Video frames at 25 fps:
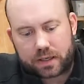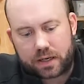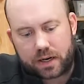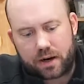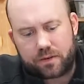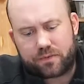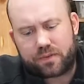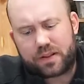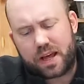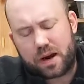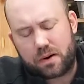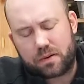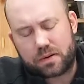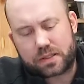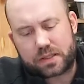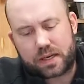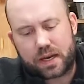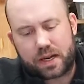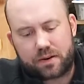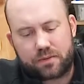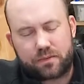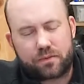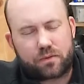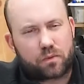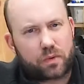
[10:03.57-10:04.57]
enough, and that one's
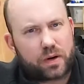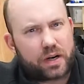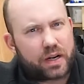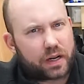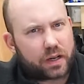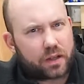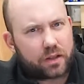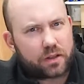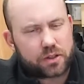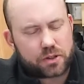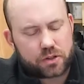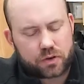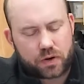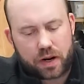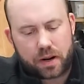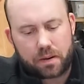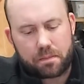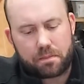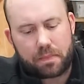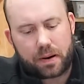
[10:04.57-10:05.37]
kind of ridiculous, right?